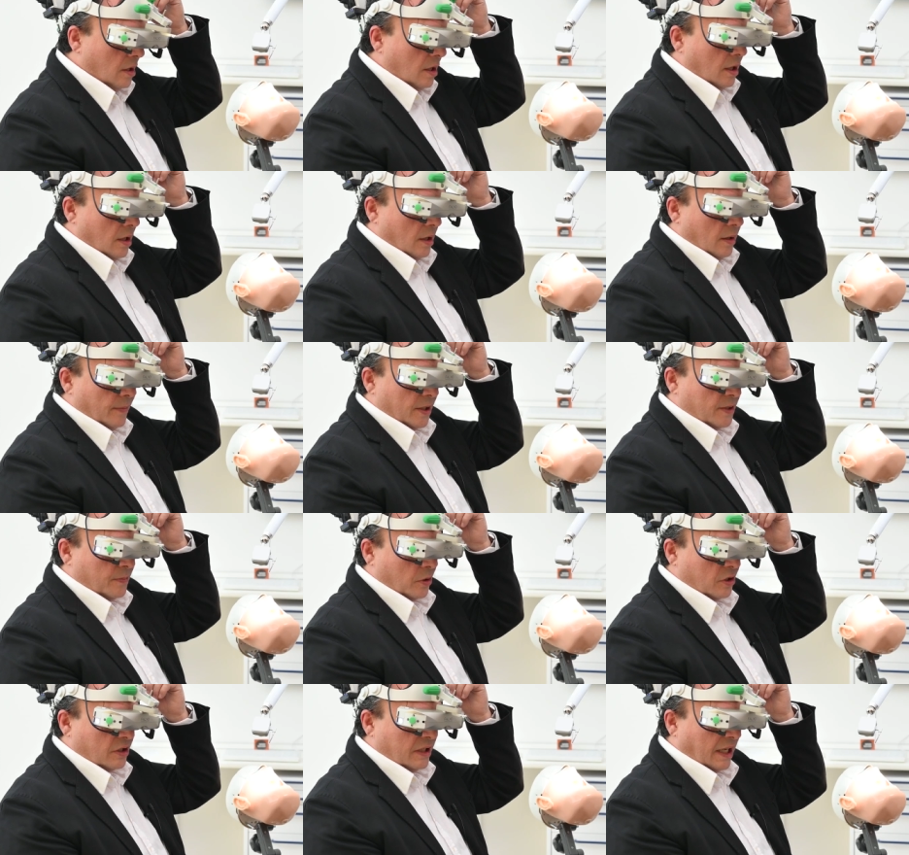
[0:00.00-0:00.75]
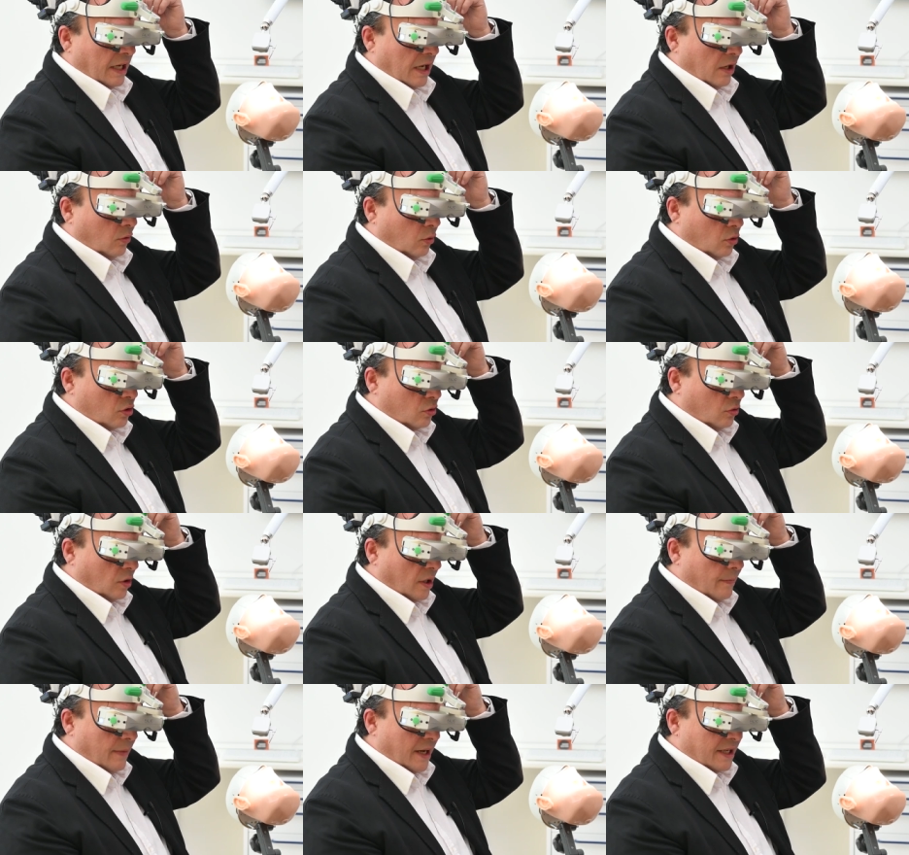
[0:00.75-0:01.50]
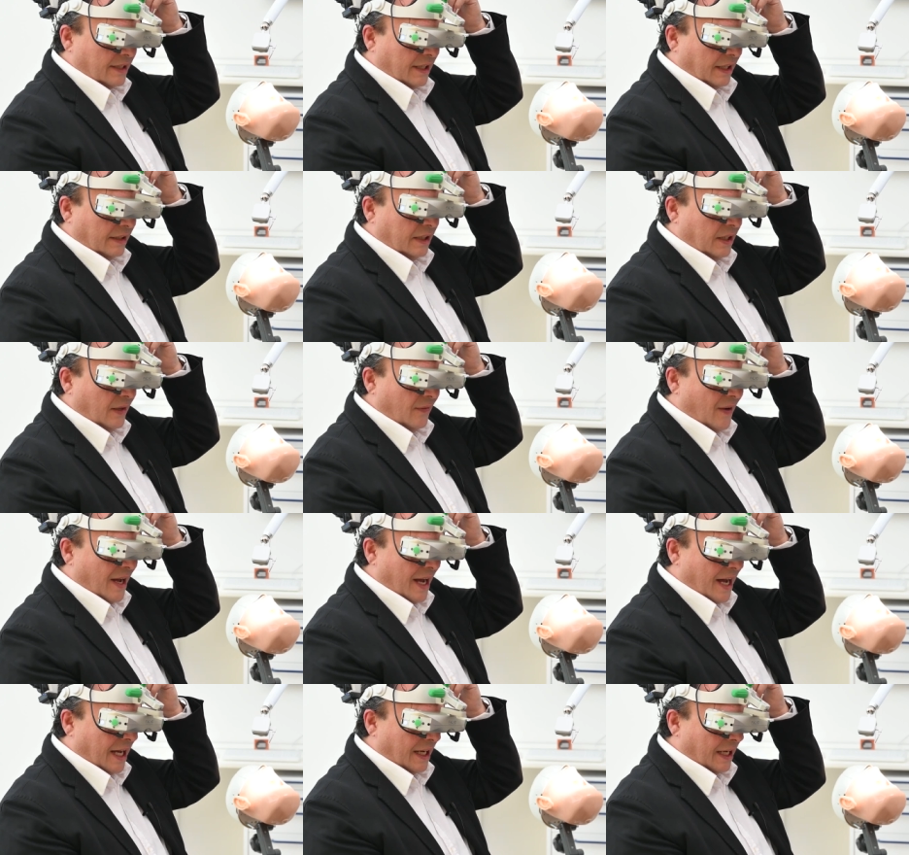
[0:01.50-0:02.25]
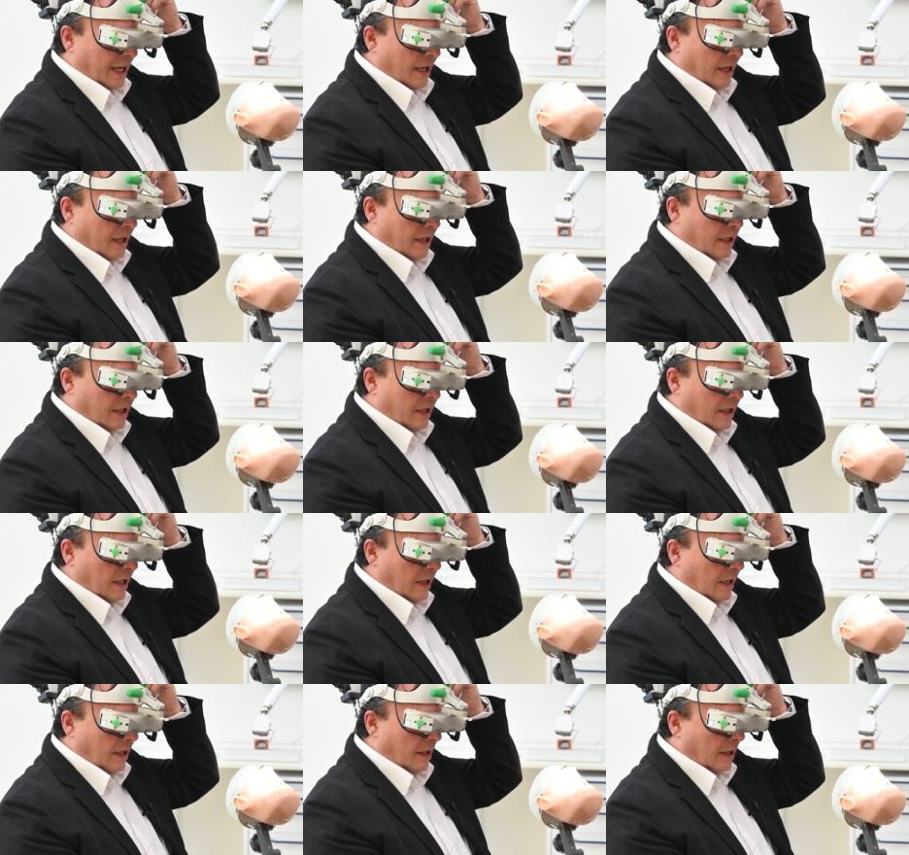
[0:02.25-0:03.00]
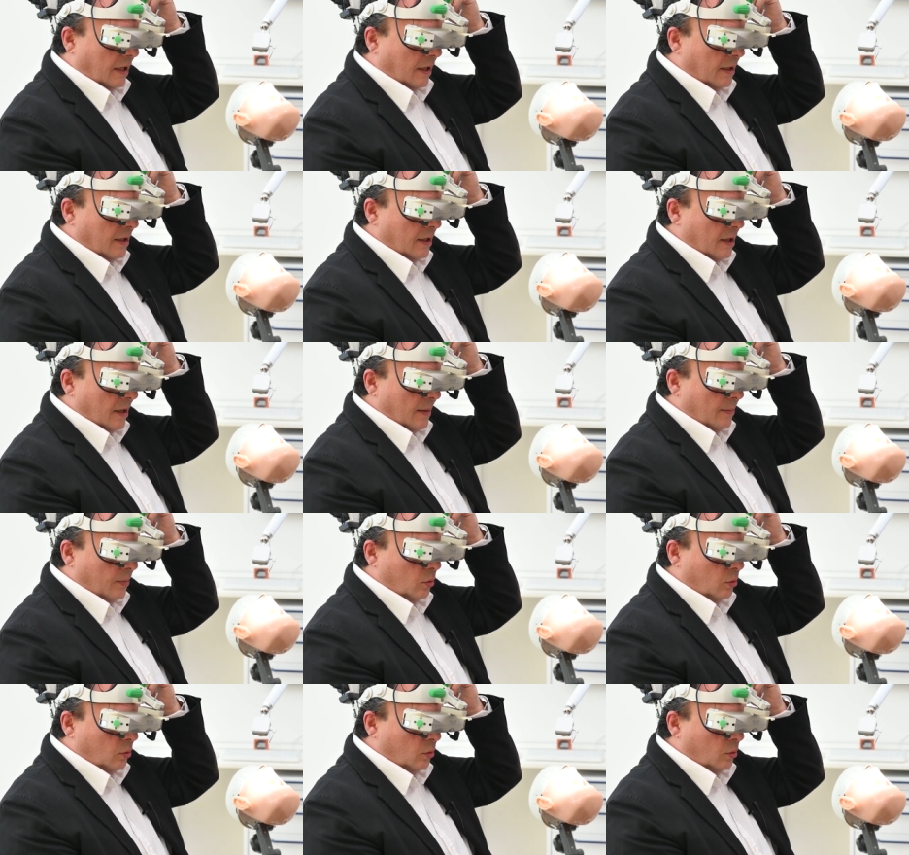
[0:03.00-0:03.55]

pointer. To move the pointer, just